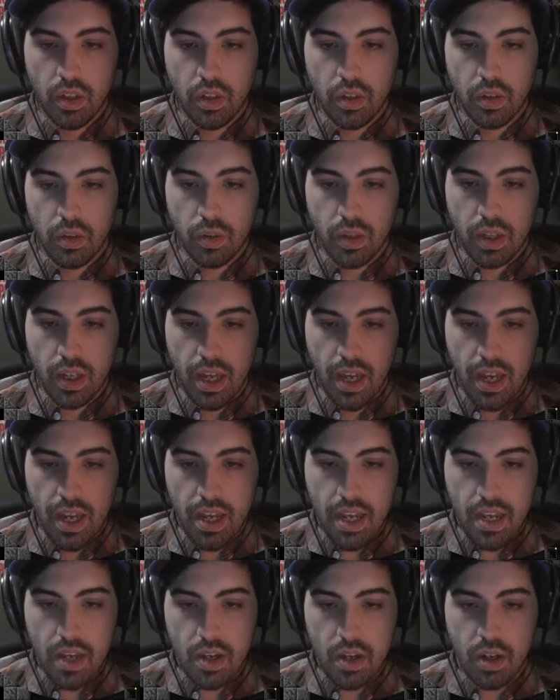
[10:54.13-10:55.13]

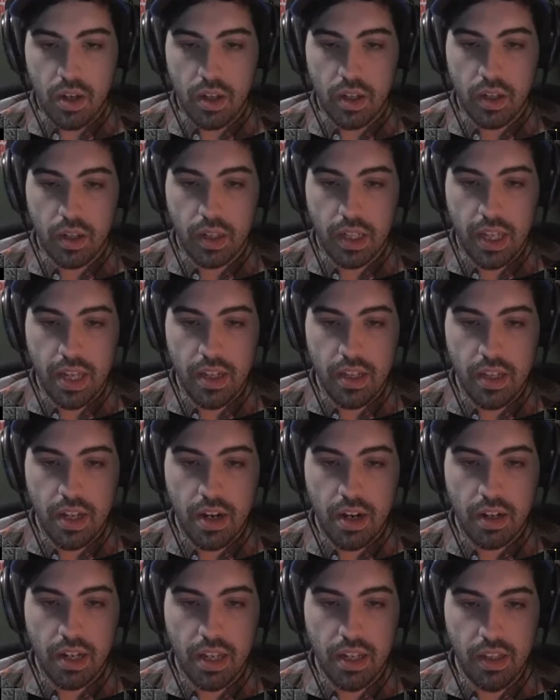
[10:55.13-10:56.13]
Okay, getting
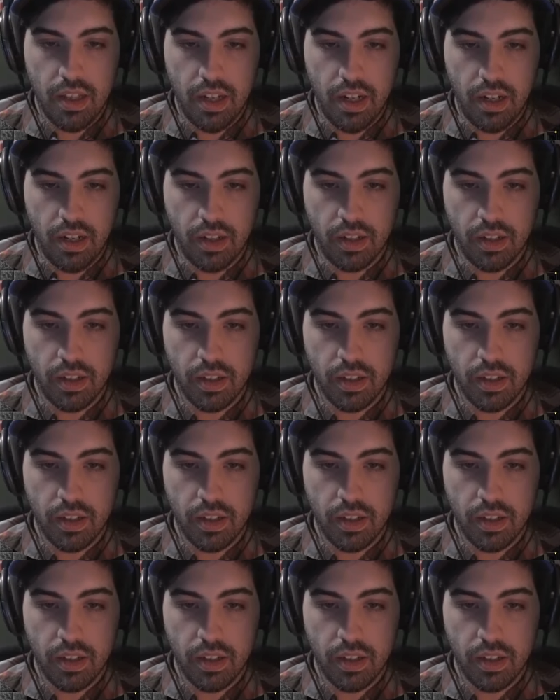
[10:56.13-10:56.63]
there, getting there.